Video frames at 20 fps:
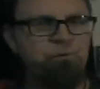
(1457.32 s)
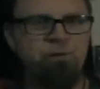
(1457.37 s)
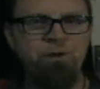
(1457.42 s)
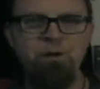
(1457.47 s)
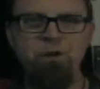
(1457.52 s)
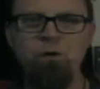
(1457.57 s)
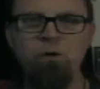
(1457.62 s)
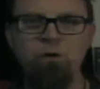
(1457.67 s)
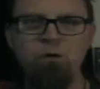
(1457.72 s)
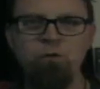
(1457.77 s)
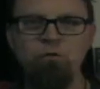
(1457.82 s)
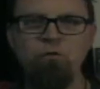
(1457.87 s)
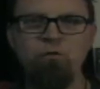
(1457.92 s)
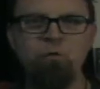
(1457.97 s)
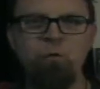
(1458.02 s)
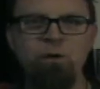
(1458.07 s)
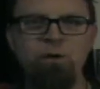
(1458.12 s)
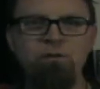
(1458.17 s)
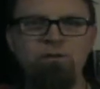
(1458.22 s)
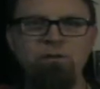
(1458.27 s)
huge
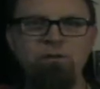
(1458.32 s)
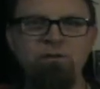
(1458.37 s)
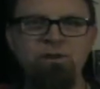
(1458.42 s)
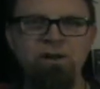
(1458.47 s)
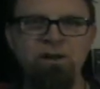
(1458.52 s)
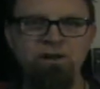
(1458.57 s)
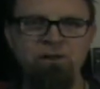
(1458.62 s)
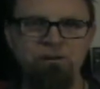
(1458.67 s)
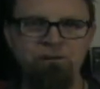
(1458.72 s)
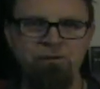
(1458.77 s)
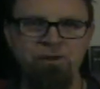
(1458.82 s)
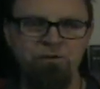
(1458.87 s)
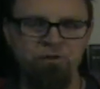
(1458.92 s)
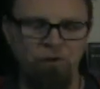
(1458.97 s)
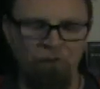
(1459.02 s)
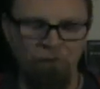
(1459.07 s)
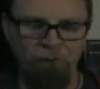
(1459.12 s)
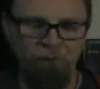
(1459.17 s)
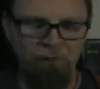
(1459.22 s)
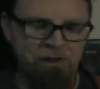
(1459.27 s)
twist in the end of
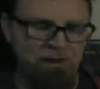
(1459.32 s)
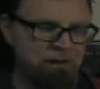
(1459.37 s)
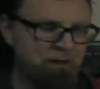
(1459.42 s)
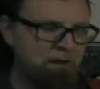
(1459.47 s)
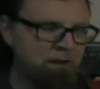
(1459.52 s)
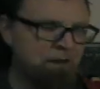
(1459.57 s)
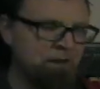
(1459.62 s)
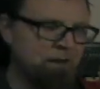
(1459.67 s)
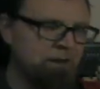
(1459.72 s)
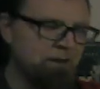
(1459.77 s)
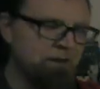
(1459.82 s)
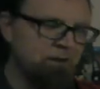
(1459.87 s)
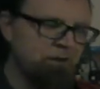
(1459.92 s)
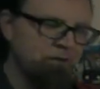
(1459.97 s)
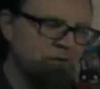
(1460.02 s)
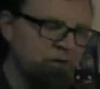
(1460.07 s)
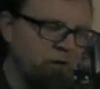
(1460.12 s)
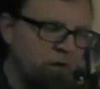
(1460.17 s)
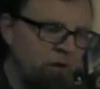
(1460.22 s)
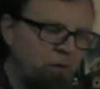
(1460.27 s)
issue 3.
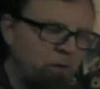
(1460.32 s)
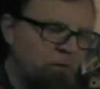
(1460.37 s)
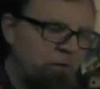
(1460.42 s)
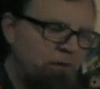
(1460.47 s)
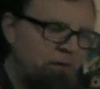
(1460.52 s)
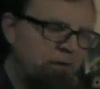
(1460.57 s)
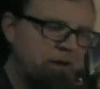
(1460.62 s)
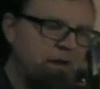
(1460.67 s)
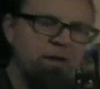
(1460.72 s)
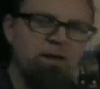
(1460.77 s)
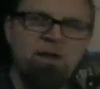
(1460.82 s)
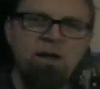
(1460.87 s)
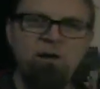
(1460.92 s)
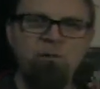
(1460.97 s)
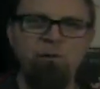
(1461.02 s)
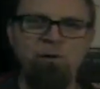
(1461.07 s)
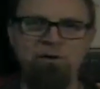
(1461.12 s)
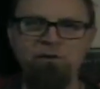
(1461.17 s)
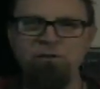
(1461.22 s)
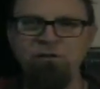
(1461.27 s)
So I
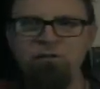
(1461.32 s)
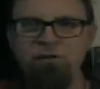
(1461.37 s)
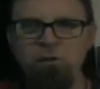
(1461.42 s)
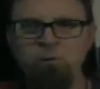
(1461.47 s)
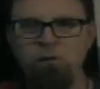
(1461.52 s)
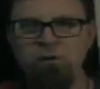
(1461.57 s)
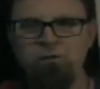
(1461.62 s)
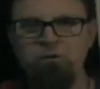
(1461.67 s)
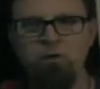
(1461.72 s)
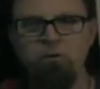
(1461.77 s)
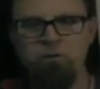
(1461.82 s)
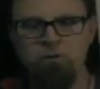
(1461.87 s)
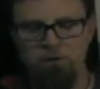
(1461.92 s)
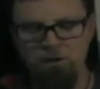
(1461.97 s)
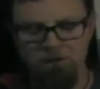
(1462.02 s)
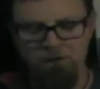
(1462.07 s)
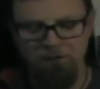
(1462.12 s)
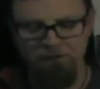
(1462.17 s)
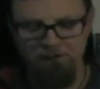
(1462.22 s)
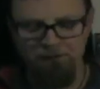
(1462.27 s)
can't wait to see what's going
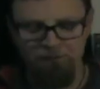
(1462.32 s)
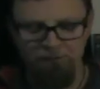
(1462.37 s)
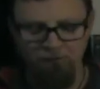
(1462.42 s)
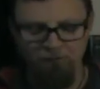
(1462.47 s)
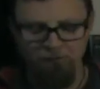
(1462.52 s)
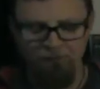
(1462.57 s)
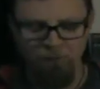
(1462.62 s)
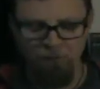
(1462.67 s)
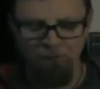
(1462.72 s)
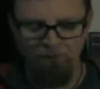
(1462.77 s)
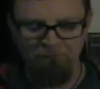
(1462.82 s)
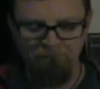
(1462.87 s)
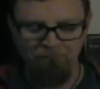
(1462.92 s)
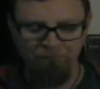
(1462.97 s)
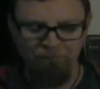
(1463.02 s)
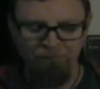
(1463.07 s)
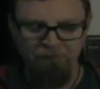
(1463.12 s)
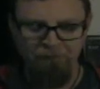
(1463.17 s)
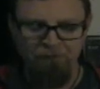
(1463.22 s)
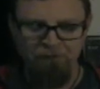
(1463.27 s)
on on issue 4.
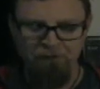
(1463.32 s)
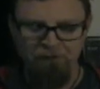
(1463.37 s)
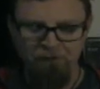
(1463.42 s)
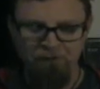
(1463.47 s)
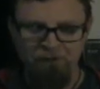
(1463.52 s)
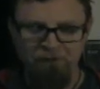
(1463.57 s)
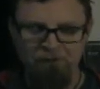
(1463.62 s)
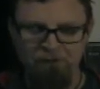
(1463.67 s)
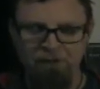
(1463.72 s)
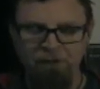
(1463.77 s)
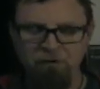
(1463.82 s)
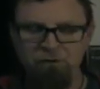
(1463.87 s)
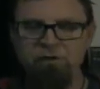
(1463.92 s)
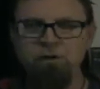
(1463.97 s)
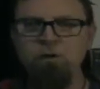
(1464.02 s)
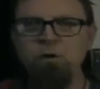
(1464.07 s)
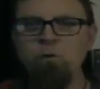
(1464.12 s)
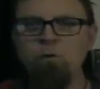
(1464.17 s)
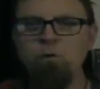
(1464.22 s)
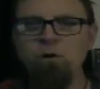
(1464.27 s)
Here's
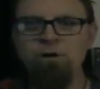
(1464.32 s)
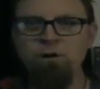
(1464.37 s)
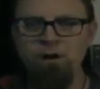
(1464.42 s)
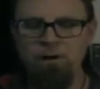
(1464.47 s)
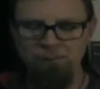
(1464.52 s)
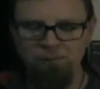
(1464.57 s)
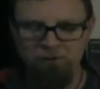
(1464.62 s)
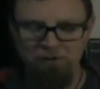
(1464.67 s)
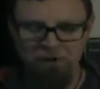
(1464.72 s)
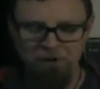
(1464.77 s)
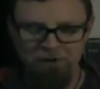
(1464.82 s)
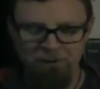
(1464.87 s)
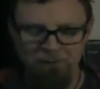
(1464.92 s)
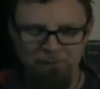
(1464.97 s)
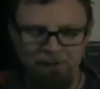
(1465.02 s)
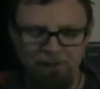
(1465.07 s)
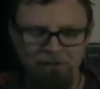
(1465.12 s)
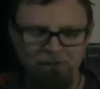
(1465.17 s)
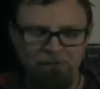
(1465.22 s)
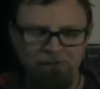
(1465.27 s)
a new one I'm talking
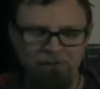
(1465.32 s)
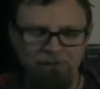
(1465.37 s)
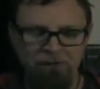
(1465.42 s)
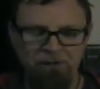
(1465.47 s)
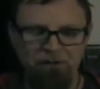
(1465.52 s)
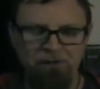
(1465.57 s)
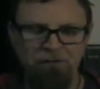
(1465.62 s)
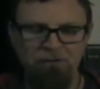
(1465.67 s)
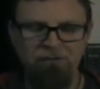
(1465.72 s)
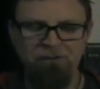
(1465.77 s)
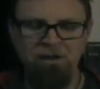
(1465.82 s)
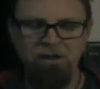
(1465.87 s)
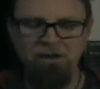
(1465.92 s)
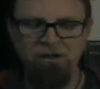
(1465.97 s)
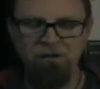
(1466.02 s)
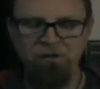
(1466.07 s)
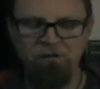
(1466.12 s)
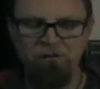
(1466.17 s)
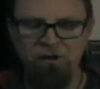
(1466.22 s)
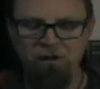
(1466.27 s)
about,
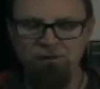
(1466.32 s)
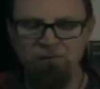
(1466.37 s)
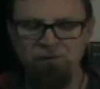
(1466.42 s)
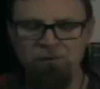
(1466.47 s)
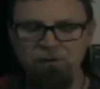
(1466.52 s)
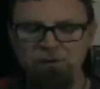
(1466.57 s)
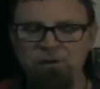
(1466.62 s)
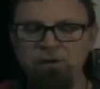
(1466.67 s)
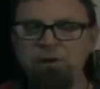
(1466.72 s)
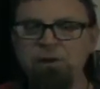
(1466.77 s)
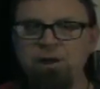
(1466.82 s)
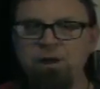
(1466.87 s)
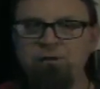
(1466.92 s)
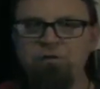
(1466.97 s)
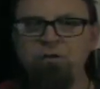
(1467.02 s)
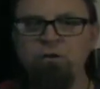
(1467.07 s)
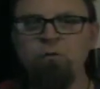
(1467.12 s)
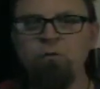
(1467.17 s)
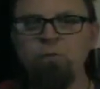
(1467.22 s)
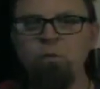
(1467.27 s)
Second Shift.
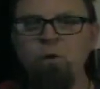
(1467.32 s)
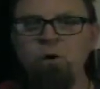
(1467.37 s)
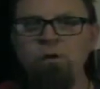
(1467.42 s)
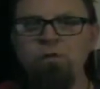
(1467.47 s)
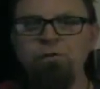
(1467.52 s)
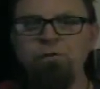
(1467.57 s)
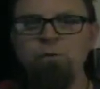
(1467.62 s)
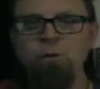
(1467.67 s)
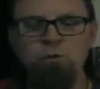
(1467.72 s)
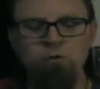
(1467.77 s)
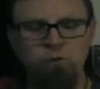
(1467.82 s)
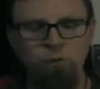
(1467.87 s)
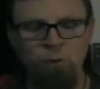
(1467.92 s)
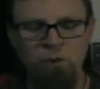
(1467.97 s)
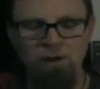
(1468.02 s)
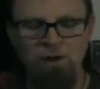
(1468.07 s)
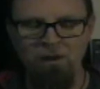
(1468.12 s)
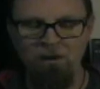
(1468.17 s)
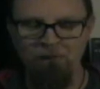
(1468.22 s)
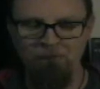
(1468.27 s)
Issues 1 through
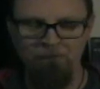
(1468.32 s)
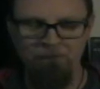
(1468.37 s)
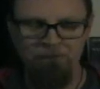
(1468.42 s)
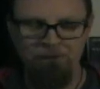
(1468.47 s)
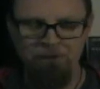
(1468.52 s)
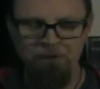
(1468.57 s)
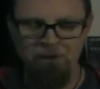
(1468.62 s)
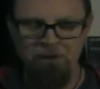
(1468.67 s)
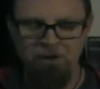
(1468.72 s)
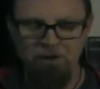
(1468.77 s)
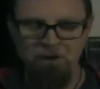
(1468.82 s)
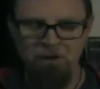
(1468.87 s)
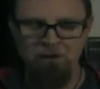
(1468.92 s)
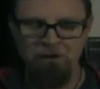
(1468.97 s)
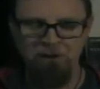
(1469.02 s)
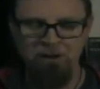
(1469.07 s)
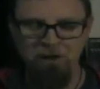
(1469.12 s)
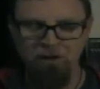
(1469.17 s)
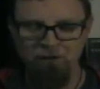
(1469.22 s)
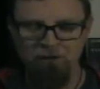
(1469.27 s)
12 are
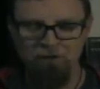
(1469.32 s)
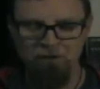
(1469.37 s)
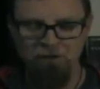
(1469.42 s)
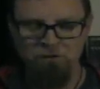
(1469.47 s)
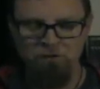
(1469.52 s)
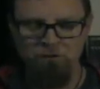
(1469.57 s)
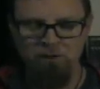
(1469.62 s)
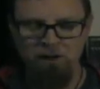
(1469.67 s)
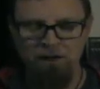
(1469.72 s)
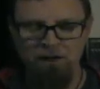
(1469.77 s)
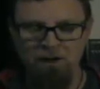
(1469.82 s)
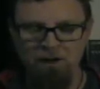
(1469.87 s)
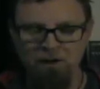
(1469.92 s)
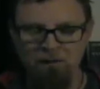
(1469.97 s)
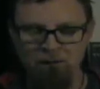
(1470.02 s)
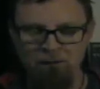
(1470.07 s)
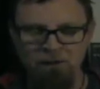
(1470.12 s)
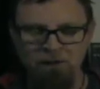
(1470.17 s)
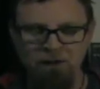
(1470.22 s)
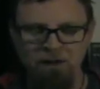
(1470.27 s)
on Kickstarter right
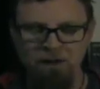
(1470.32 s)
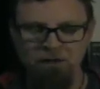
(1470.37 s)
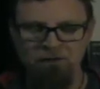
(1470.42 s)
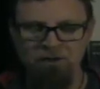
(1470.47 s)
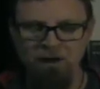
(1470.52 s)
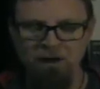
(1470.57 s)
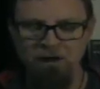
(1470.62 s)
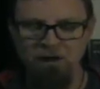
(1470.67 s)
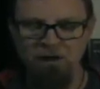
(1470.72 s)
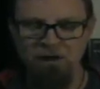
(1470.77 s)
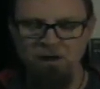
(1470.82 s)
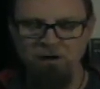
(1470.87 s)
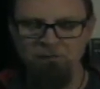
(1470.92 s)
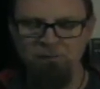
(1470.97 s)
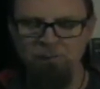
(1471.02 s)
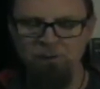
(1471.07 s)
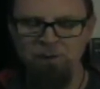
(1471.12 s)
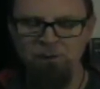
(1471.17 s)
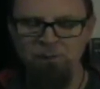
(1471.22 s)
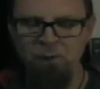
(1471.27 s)
now. A tale
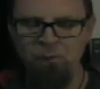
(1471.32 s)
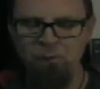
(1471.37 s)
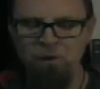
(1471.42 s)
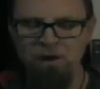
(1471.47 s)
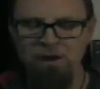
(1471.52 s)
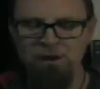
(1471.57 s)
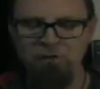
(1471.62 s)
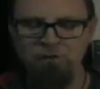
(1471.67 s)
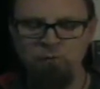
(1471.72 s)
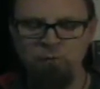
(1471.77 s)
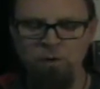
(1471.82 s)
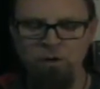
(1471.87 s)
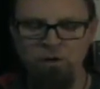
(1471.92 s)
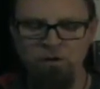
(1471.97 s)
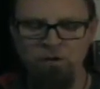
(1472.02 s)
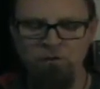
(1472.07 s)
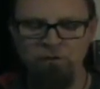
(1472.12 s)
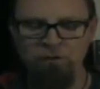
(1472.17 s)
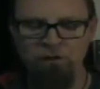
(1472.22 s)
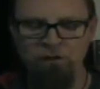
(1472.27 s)
of minimum wage
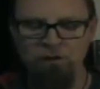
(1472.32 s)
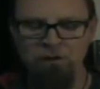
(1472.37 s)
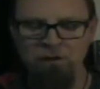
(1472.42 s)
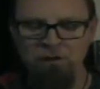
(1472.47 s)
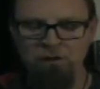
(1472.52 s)
workers